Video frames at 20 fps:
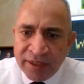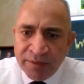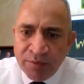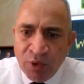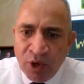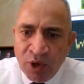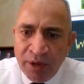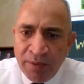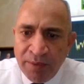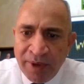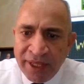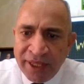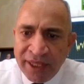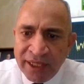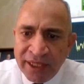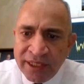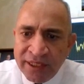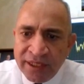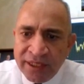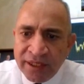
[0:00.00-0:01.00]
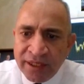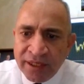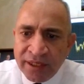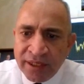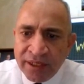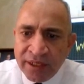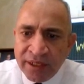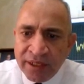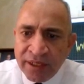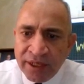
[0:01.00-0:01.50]
three small bodies,
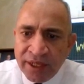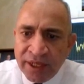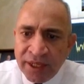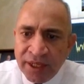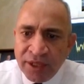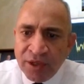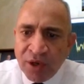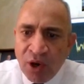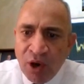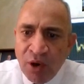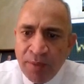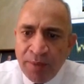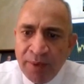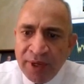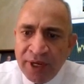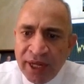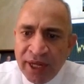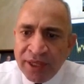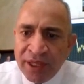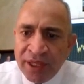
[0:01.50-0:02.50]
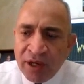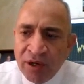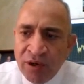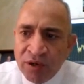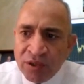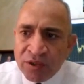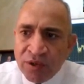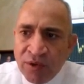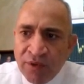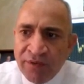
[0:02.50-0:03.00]
the open and
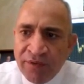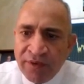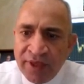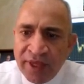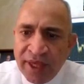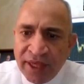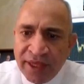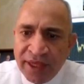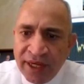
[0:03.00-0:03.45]
the close of